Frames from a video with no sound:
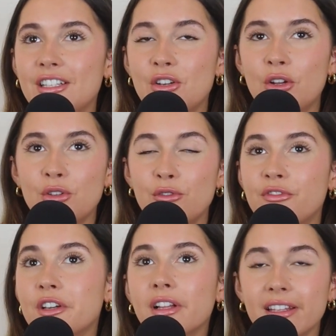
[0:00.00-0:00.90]
you
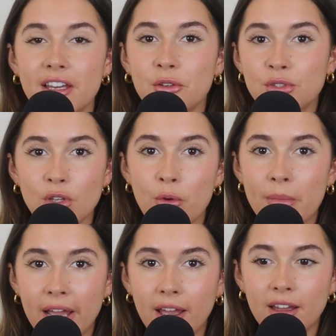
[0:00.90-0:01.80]
feel like they're your
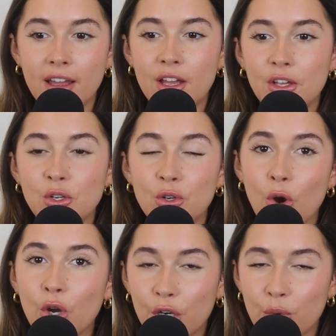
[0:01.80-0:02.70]
soulmate, you're
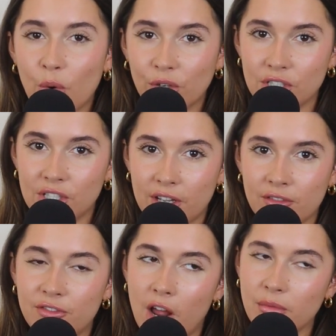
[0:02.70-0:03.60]
not going to want
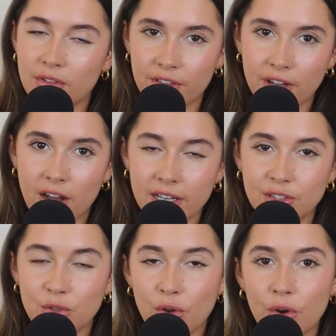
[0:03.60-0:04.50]
to flirt with other
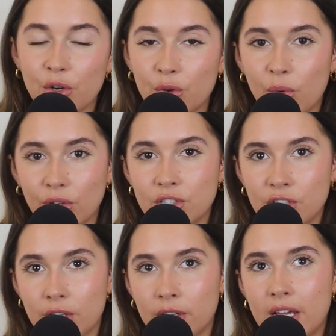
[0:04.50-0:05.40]
guys. You're not going to want
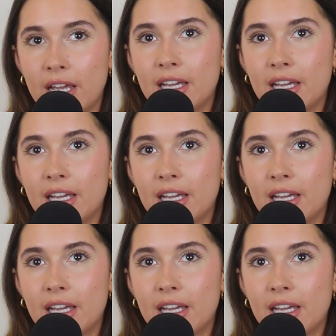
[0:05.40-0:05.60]
to,